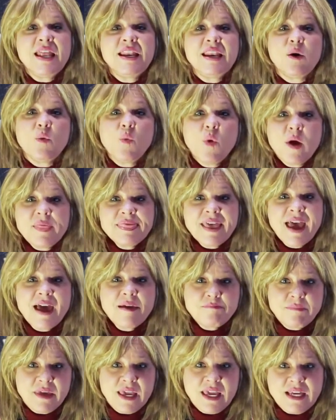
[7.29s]
Now, what
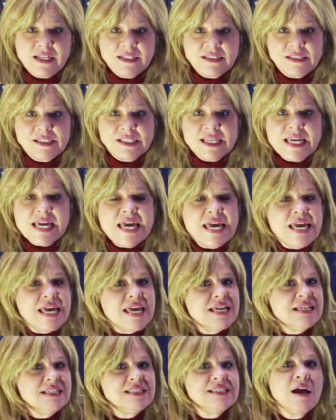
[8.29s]
that means
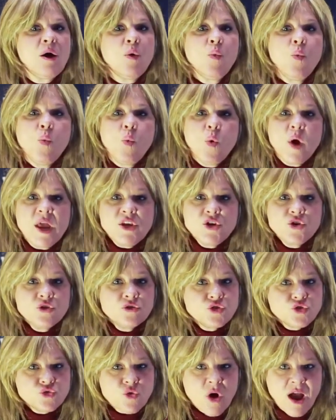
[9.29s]
is that when you're
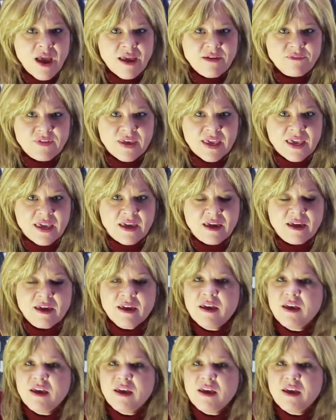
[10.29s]
driving,